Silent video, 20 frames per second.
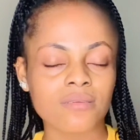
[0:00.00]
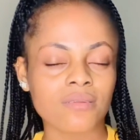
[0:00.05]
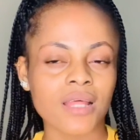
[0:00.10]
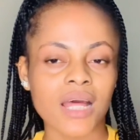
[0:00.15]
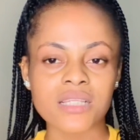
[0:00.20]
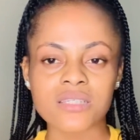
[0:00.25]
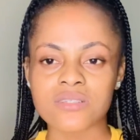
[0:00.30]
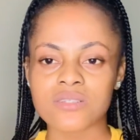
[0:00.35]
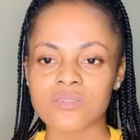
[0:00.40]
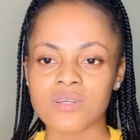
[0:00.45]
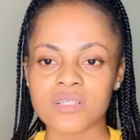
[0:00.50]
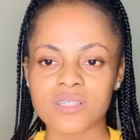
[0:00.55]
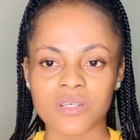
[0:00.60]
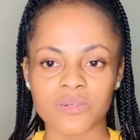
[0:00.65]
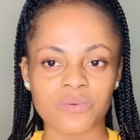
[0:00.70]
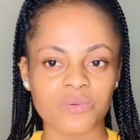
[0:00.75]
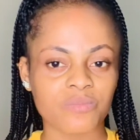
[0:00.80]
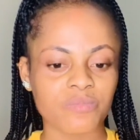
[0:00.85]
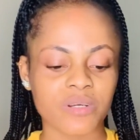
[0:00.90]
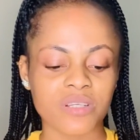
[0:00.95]
That is not a
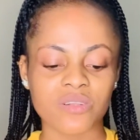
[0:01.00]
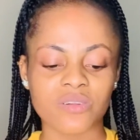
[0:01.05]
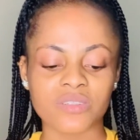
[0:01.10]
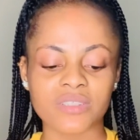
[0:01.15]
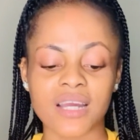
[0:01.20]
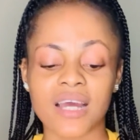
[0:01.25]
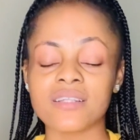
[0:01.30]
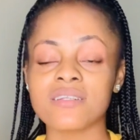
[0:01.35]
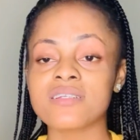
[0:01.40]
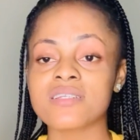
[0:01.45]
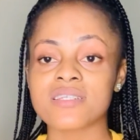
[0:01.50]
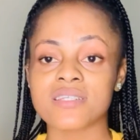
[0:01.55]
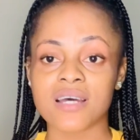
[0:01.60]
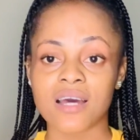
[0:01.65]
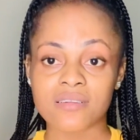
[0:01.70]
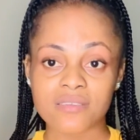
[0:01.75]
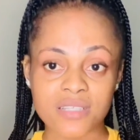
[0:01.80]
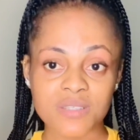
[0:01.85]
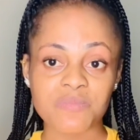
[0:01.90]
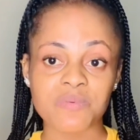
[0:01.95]
good body lotion. And this is
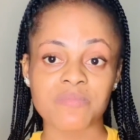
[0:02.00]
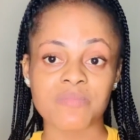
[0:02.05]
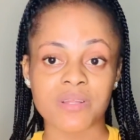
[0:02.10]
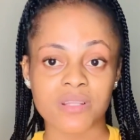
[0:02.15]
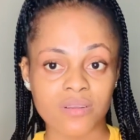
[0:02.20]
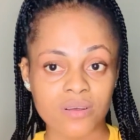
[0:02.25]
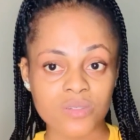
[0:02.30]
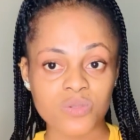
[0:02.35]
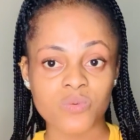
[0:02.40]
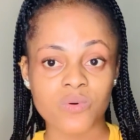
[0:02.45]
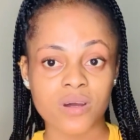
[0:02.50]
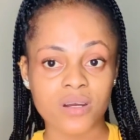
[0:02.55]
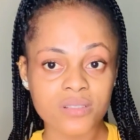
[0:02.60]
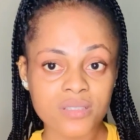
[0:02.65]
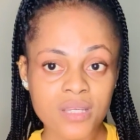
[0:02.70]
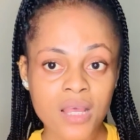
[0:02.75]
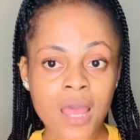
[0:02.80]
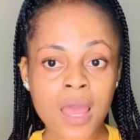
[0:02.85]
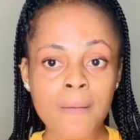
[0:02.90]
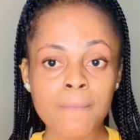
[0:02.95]
how this pimentos
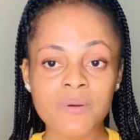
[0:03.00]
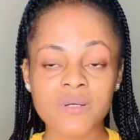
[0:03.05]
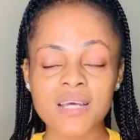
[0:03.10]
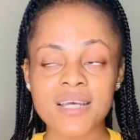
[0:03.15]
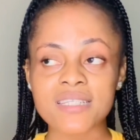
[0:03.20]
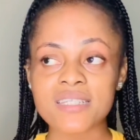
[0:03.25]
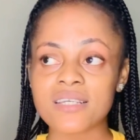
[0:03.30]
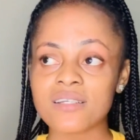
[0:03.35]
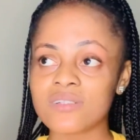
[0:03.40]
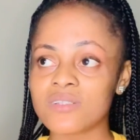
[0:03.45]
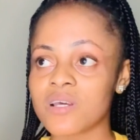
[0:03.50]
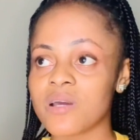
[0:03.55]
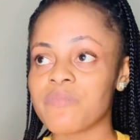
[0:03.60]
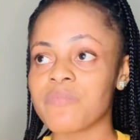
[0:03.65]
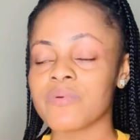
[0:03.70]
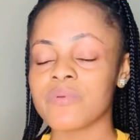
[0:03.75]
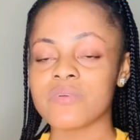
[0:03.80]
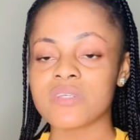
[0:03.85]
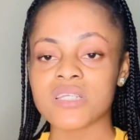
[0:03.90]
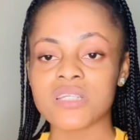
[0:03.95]
works. But I see a lot of
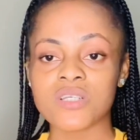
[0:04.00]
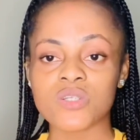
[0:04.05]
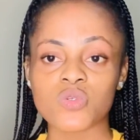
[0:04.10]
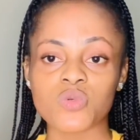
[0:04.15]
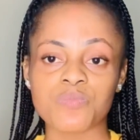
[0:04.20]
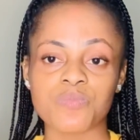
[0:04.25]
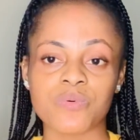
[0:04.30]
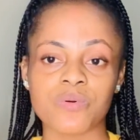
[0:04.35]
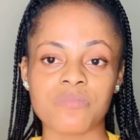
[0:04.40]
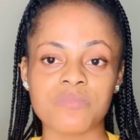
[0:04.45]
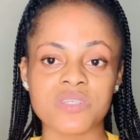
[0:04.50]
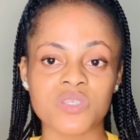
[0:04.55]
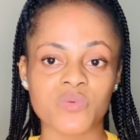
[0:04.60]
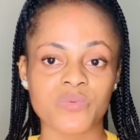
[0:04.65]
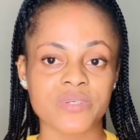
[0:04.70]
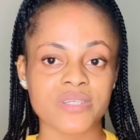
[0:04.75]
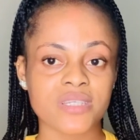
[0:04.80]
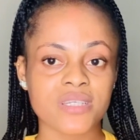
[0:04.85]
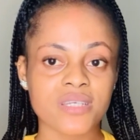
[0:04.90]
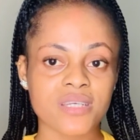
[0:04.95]
people using it to promise
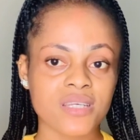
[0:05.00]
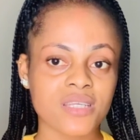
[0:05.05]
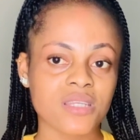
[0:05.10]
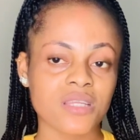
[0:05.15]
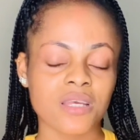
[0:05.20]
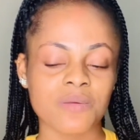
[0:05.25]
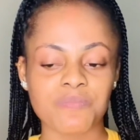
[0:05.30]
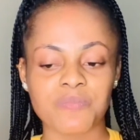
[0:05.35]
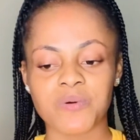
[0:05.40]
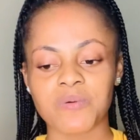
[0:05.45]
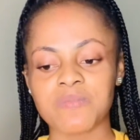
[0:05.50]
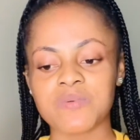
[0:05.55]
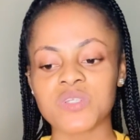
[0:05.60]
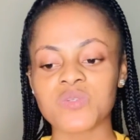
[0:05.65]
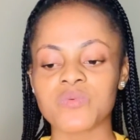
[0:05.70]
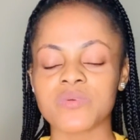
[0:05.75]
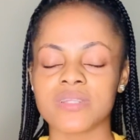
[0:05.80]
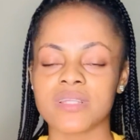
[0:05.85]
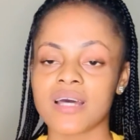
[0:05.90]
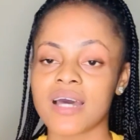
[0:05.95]
with this, they
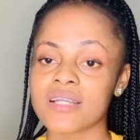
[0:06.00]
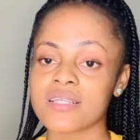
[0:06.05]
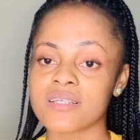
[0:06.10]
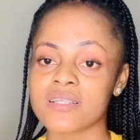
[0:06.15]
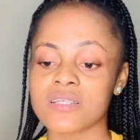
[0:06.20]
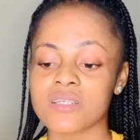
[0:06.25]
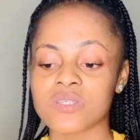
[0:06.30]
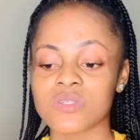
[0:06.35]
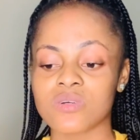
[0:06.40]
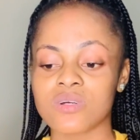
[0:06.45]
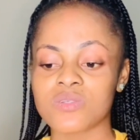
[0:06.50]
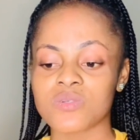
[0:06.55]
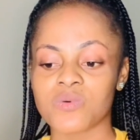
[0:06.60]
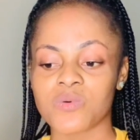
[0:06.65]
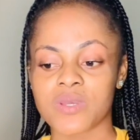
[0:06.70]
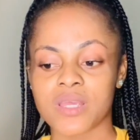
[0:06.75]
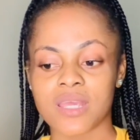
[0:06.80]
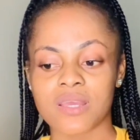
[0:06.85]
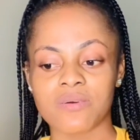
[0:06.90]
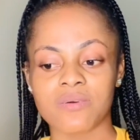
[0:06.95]
promise with that. It is not
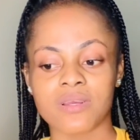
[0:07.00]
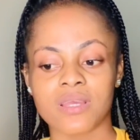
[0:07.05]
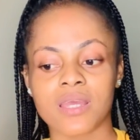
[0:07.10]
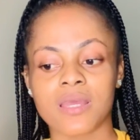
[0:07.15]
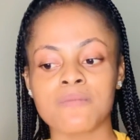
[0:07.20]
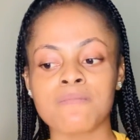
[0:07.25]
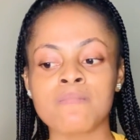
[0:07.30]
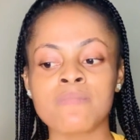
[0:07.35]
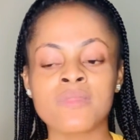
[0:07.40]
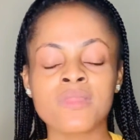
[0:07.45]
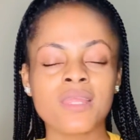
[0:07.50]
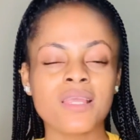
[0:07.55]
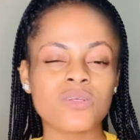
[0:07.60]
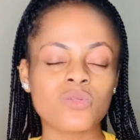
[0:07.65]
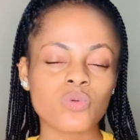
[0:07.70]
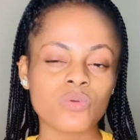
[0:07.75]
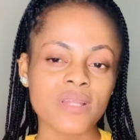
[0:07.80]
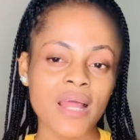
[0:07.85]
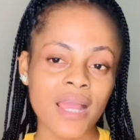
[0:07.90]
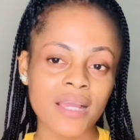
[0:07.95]
okay, okay?
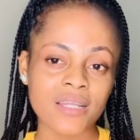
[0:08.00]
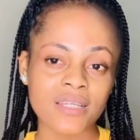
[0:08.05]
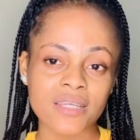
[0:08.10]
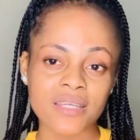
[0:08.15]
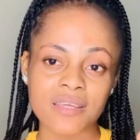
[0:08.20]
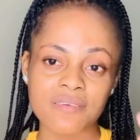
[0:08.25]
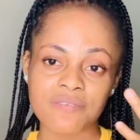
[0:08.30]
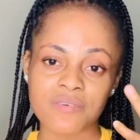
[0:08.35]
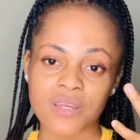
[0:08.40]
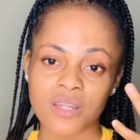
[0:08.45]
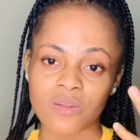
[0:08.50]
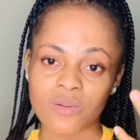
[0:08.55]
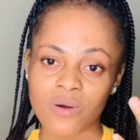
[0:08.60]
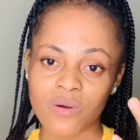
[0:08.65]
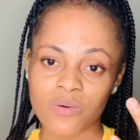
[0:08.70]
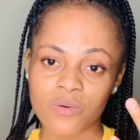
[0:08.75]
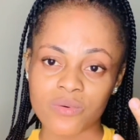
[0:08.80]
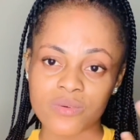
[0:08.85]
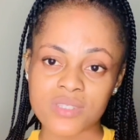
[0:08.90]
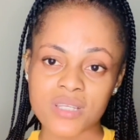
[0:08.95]
It will likely give you a
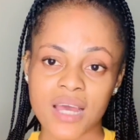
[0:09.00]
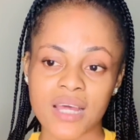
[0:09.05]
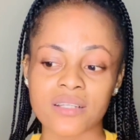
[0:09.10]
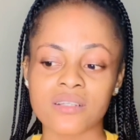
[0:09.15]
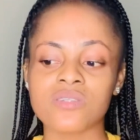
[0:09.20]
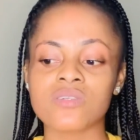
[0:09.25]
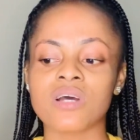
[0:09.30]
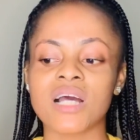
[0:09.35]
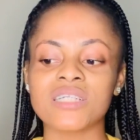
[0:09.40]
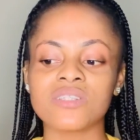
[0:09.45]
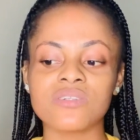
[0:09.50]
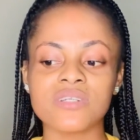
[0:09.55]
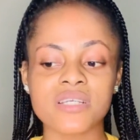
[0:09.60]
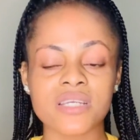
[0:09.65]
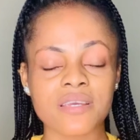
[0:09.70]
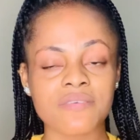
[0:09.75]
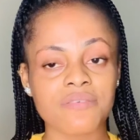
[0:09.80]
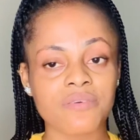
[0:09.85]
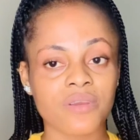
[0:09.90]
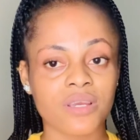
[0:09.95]
knuckles, and it will actually
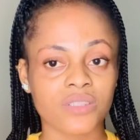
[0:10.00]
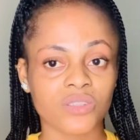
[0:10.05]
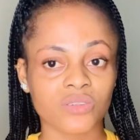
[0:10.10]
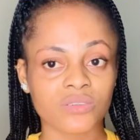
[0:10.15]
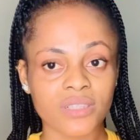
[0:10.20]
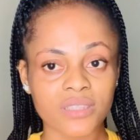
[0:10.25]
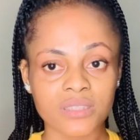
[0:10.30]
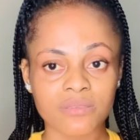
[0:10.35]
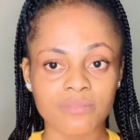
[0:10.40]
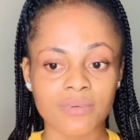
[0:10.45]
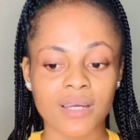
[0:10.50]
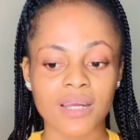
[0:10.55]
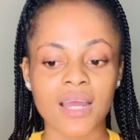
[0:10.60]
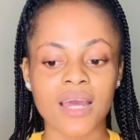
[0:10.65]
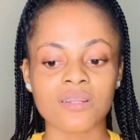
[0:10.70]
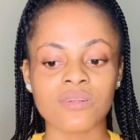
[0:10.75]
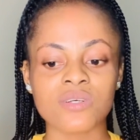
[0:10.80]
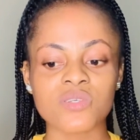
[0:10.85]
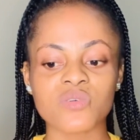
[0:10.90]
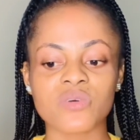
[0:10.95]
give you a stretch mark
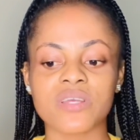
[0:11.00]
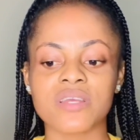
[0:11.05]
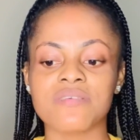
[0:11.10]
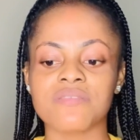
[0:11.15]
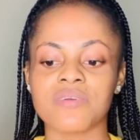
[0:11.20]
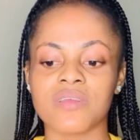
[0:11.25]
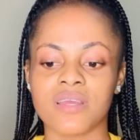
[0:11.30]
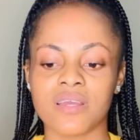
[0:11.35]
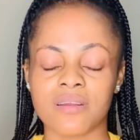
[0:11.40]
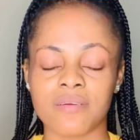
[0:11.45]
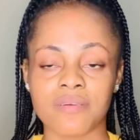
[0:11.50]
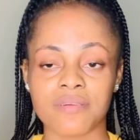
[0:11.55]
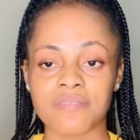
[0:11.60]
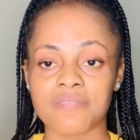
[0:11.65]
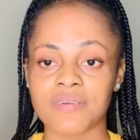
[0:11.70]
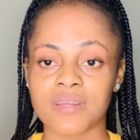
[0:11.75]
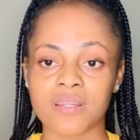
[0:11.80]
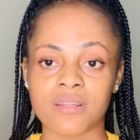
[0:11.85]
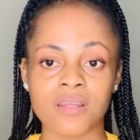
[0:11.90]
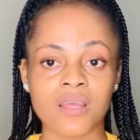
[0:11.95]
and also give you a
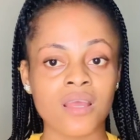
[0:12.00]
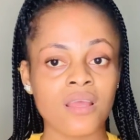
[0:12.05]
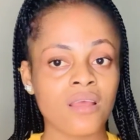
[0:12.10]
grieving.